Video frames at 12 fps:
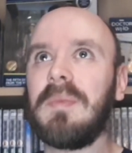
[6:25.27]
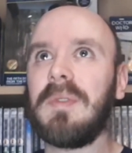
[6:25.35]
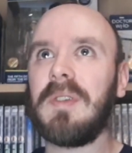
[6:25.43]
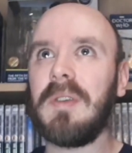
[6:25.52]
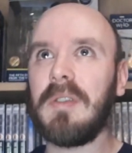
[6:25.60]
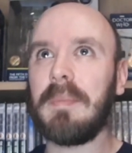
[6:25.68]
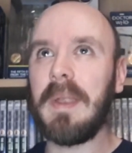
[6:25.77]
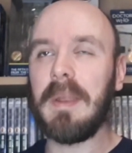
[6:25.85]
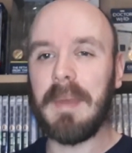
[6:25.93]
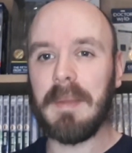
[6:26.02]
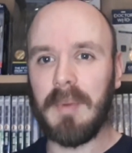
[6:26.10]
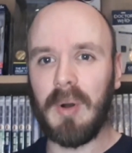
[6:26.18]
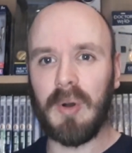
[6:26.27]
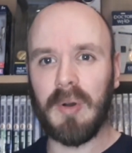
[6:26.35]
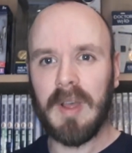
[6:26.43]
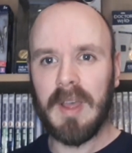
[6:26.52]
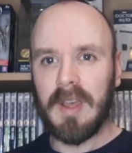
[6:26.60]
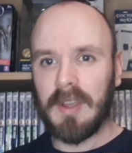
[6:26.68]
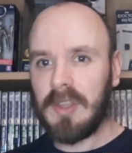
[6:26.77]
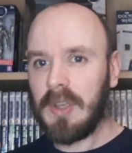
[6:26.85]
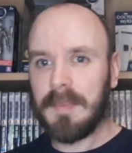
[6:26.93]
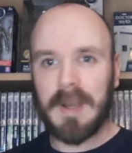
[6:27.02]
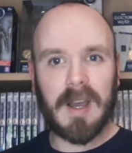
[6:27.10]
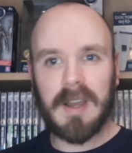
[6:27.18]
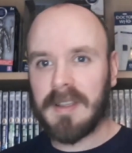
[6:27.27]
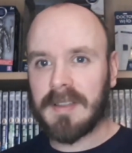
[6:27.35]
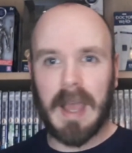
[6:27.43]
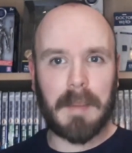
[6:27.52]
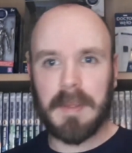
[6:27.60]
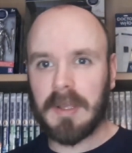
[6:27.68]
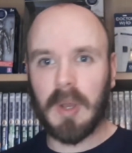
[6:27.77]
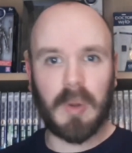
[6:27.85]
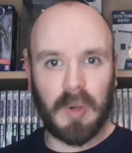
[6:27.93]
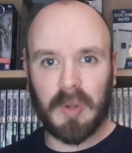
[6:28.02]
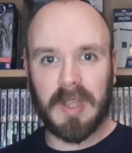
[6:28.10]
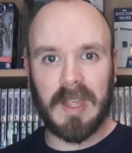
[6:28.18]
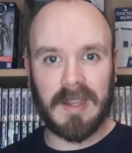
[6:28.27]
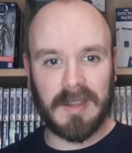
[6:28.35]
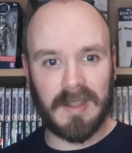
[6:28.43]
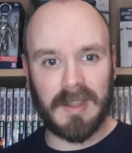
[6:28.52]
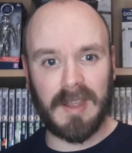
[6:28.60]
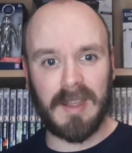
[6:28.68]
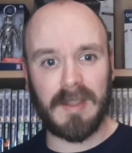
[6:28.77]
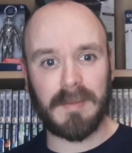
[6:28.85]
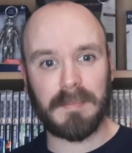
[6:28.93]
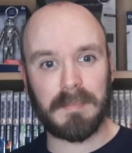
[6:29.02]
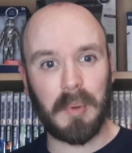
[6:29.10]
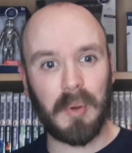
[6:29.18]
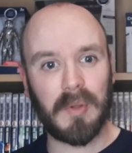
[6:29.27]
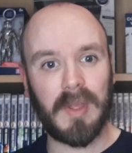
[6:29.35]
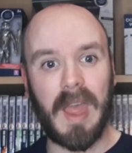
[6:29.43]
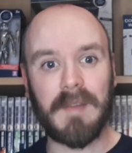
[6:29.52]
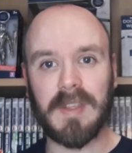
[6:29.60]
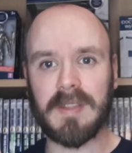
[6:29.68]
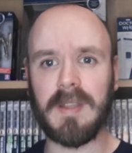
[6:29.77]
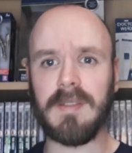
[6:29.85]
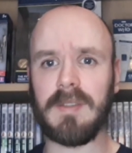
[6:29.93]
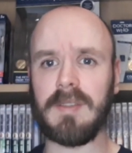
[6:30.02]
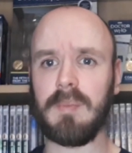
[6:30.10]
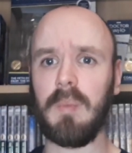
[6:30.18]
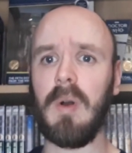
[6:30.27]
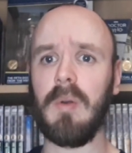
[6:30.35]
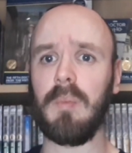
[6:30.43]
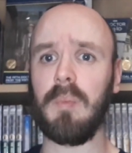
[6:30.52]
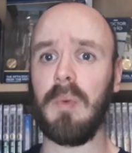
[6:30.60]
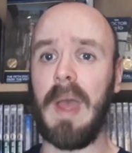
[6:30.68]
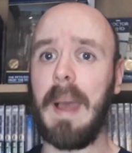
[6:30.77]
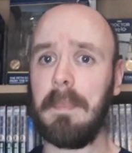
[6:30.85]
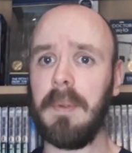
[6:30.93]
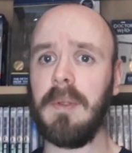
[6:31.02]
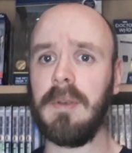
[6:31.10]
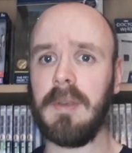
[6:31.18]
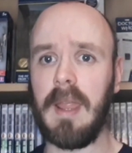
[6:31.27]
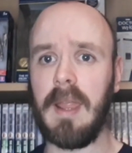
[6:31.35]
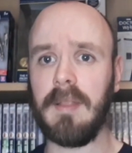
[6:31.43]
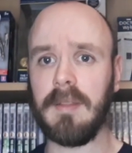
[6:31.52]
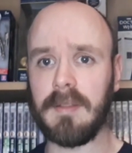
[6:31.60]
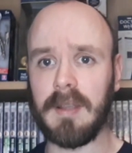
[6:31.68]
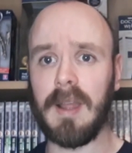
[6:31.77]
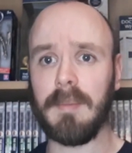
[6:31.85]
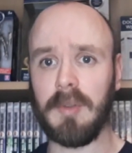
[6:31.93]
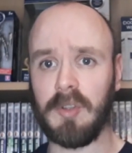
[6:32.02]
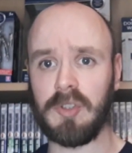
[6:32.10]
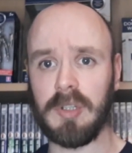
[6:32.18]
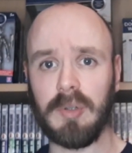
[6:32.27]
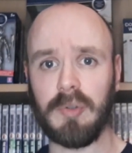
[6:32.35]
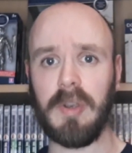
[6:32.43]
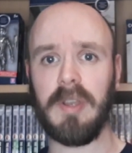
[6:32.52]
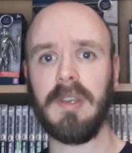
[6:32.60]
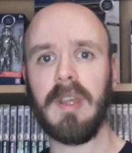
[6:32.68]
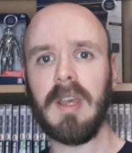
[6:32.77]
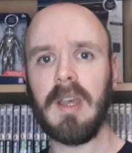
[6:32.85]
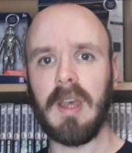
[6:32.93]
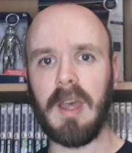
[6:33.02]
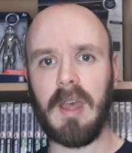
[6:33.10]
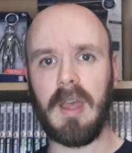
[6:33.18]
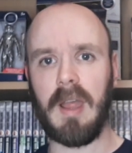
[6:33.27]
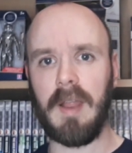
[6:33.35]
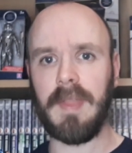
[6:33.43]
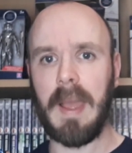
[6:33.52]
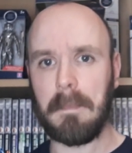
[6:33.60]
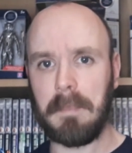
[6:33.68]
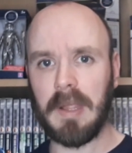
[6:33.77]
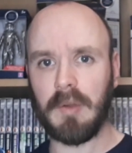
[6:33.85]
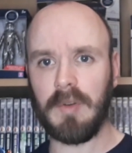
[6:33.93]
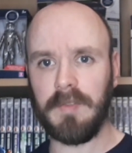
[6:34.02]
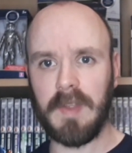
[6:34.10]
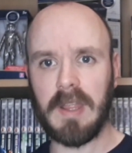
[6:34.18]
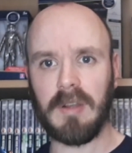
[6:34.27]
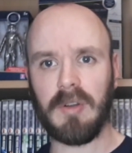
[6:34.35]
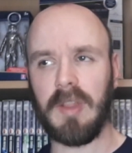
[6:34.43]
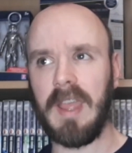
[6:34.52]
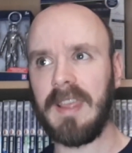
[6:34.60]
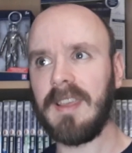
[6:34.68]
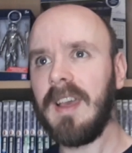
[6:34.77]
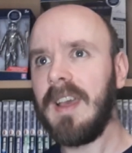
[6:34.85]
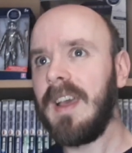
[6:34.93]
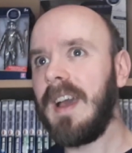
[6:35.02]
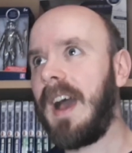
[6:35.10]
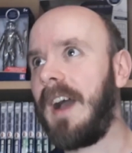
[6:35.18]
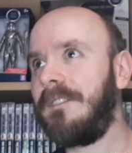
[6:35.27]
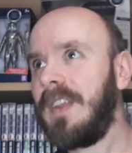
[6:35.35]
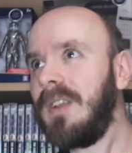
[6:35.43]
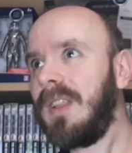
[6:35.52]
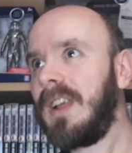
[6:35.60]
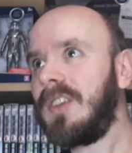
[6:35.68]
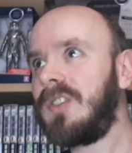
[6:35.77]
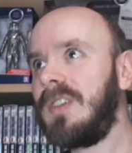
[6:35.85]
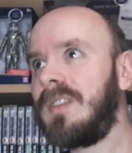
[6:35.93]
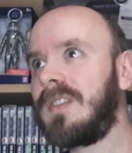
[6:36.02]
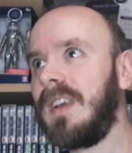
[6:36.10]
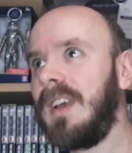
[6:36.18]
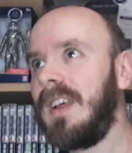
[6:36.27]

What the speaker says: she's been a bit more humanized, happy-go-lucky. But ever since what happened in The Timeless Children and that big reveal, I feel like she's